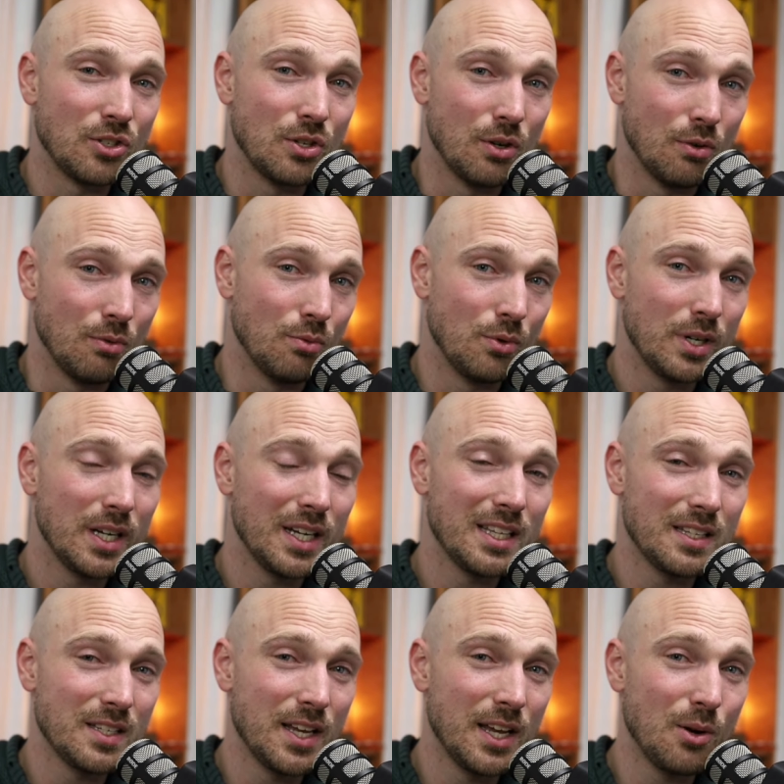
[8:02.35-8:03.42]
So, really,
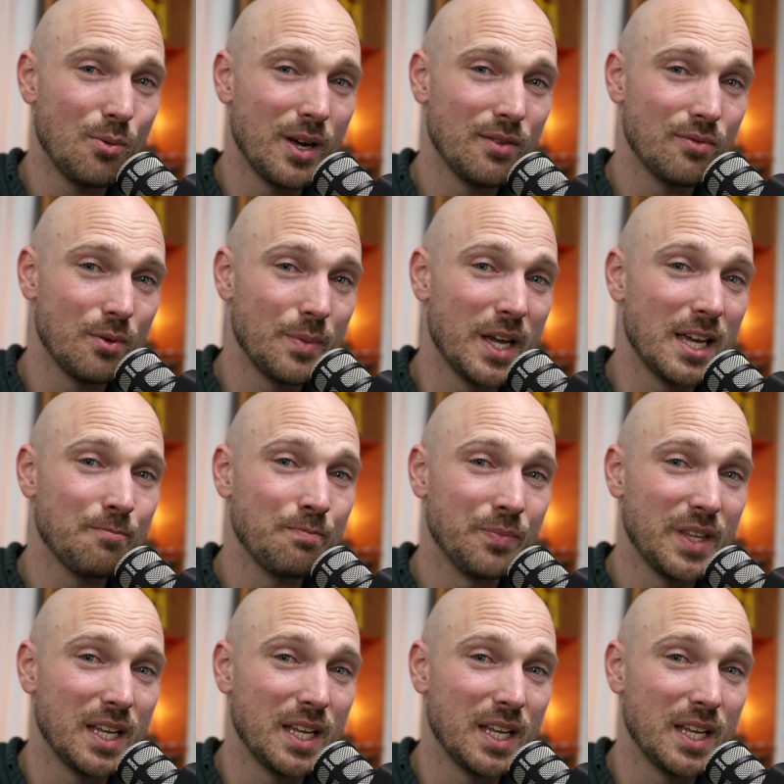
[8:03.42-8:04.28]
the takeaway for me